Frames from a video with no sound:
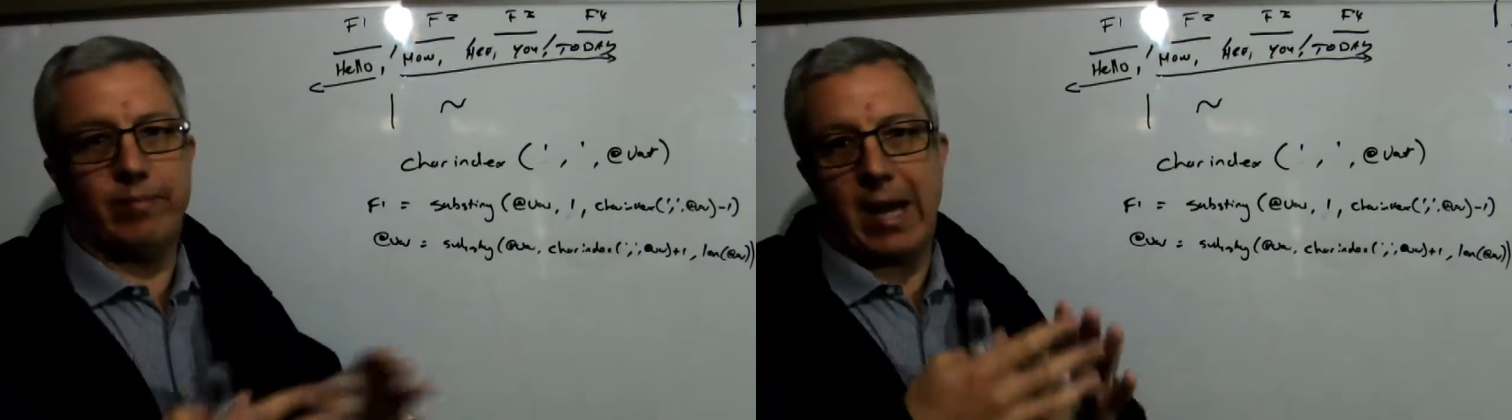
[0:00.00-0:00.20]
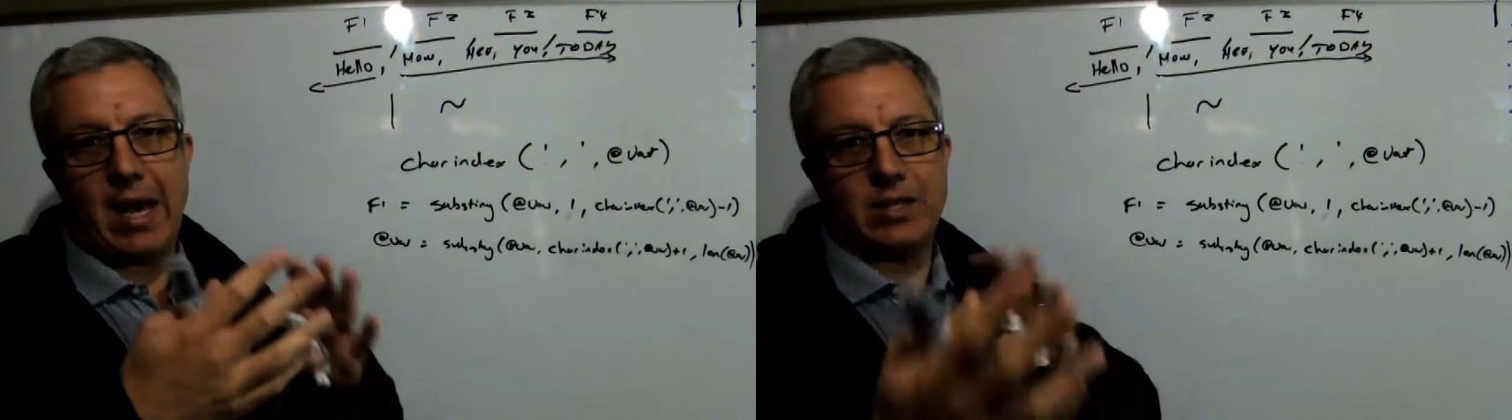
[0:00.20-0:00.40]

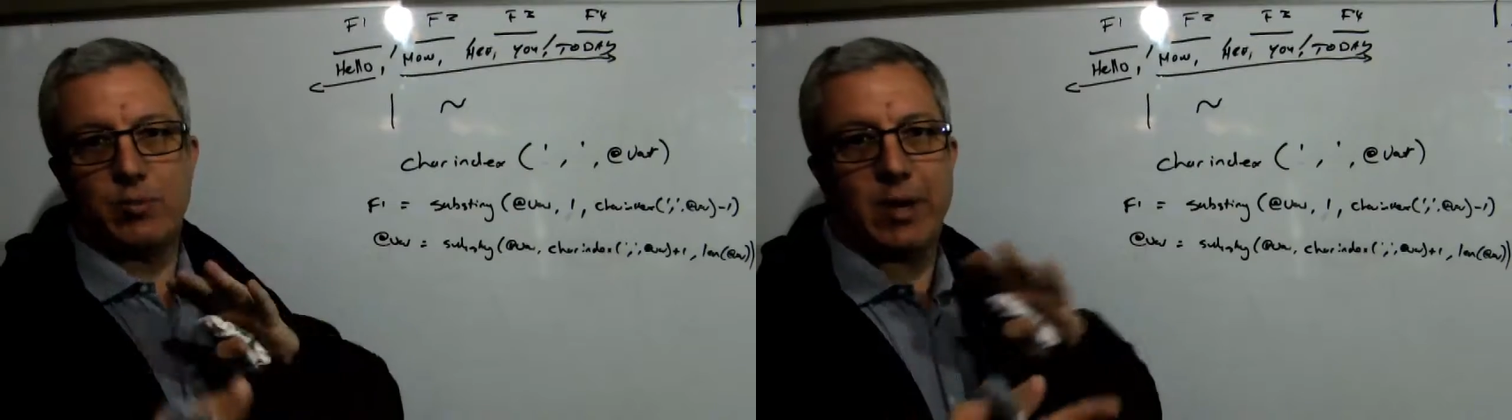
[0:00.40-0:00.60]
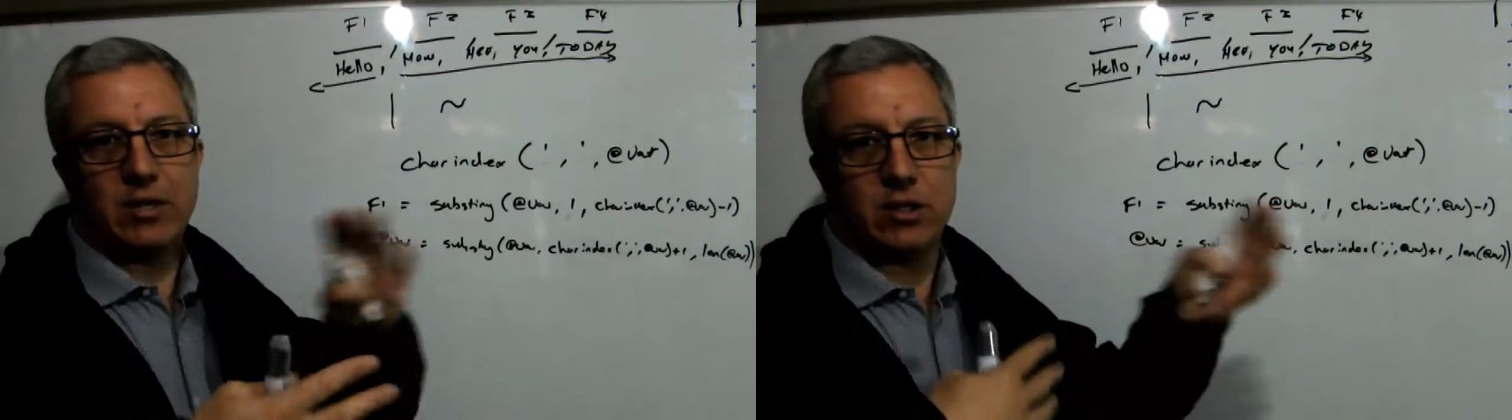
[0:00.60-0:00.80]
add
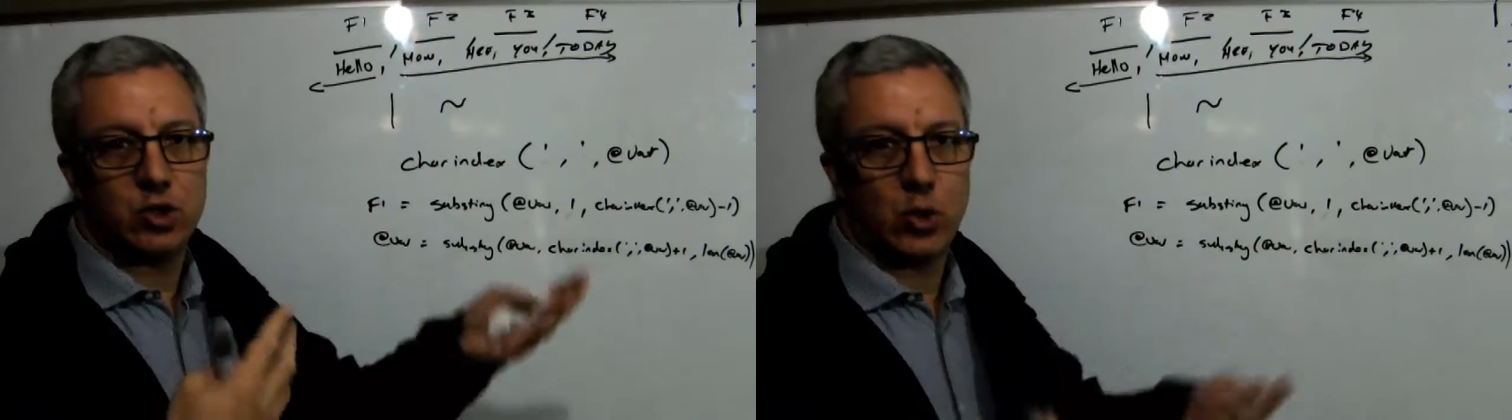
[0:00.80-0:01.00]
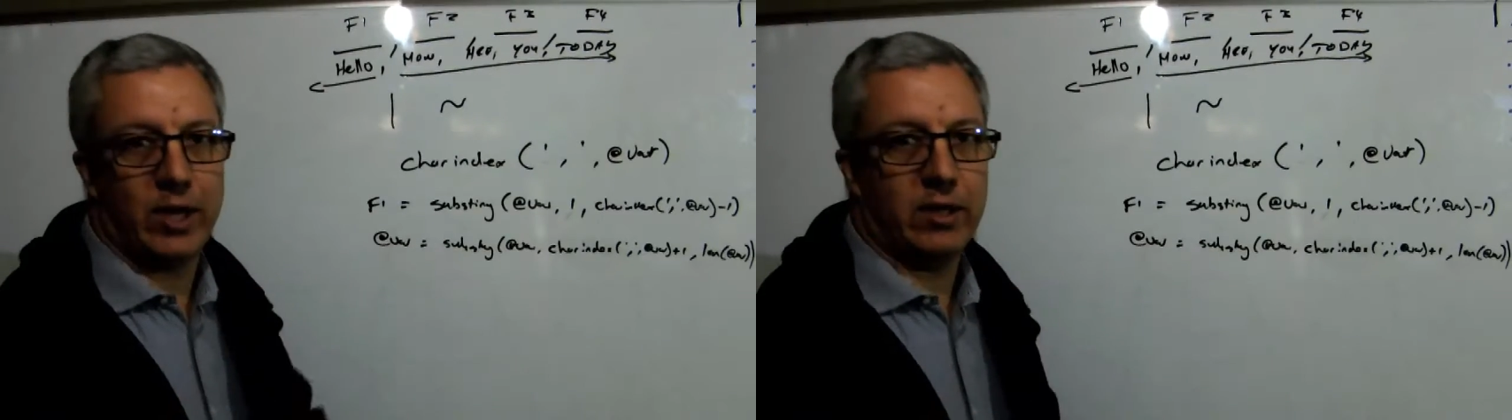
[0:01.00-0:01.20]

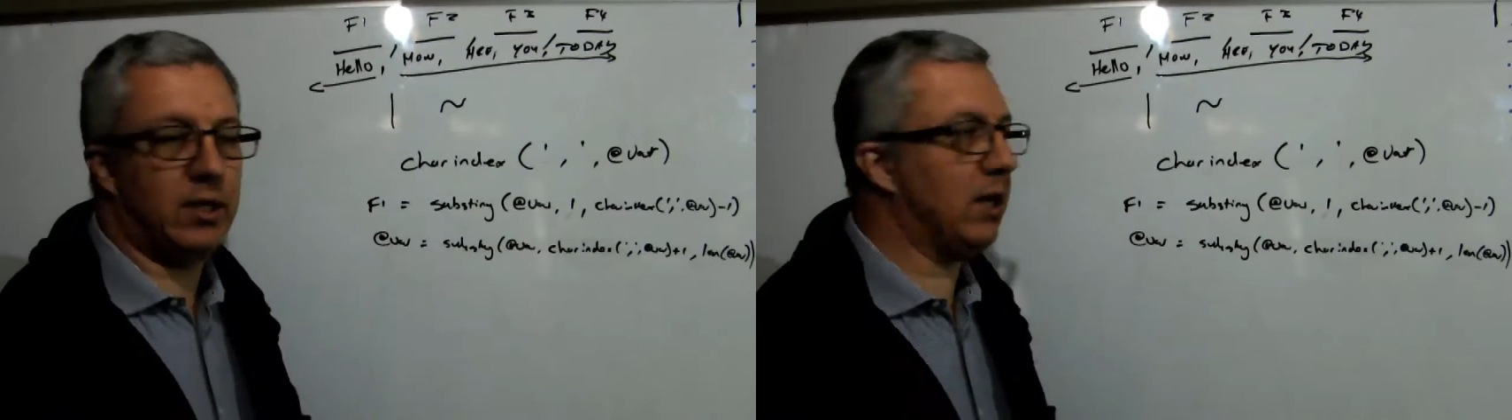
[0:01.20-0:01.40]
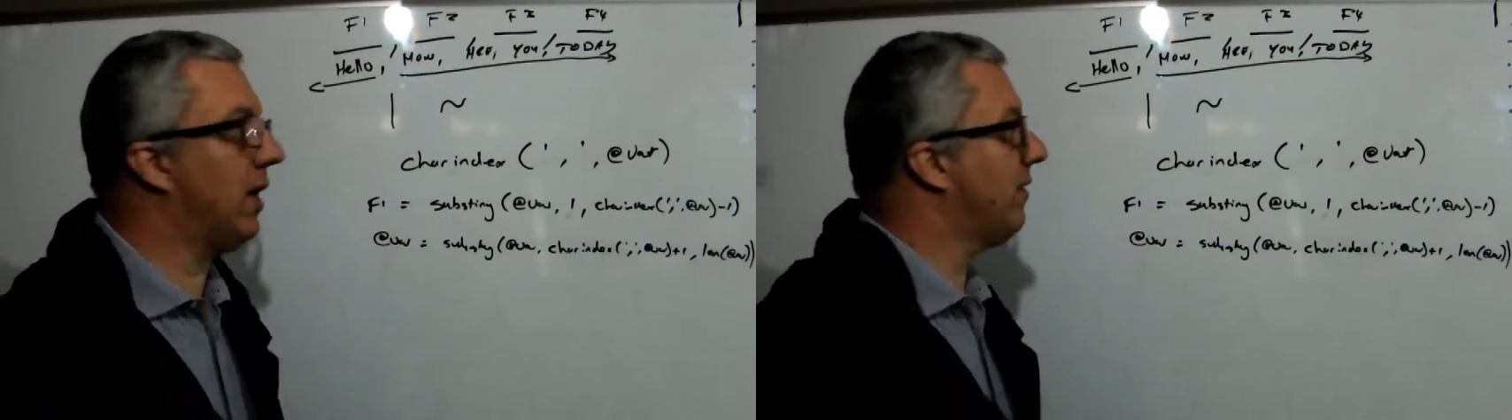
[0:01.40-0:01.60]
spaces or
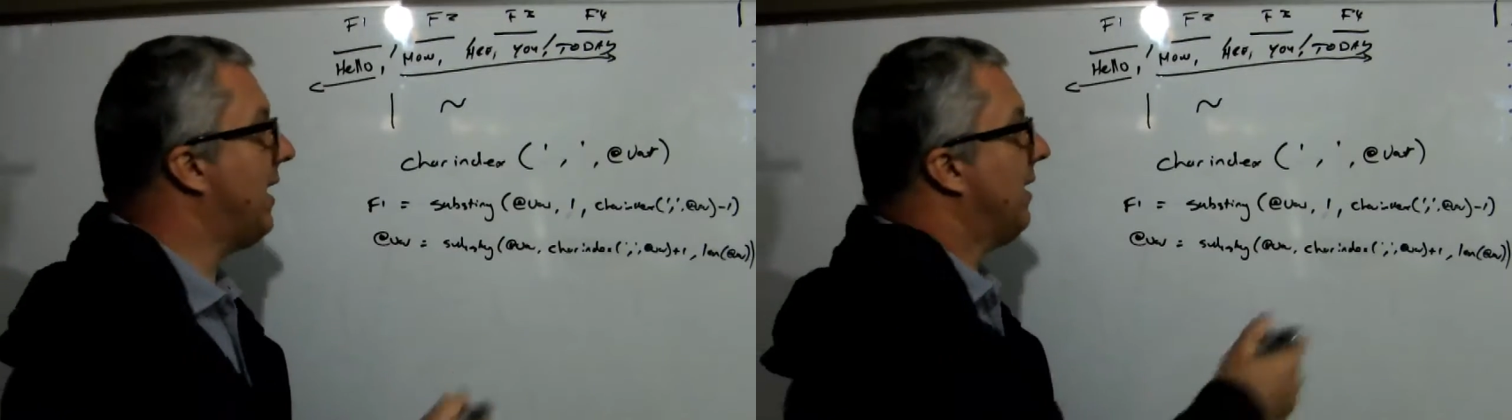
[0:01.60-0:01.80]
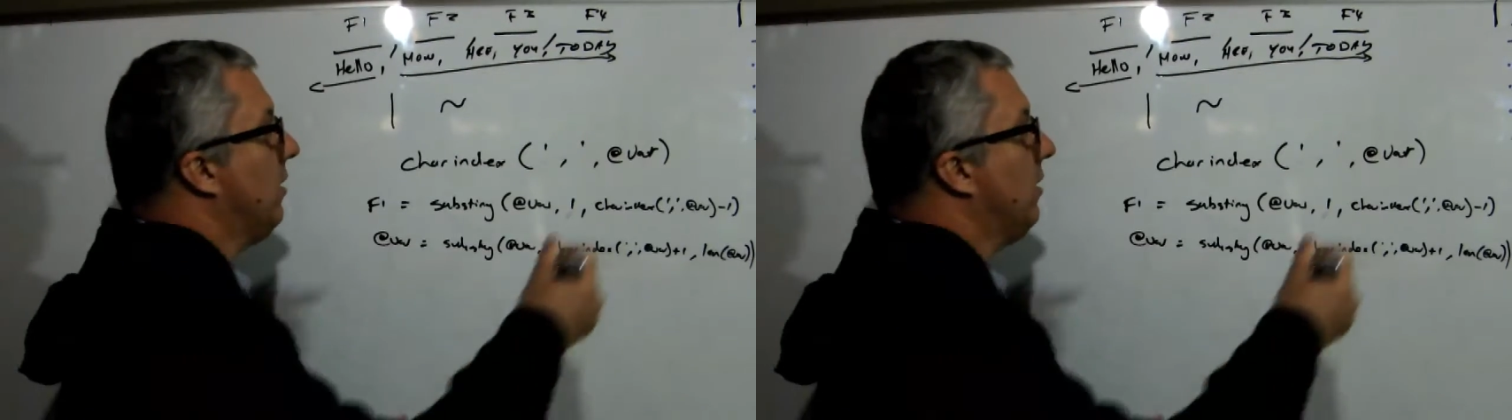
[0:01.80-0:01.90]
anything like that.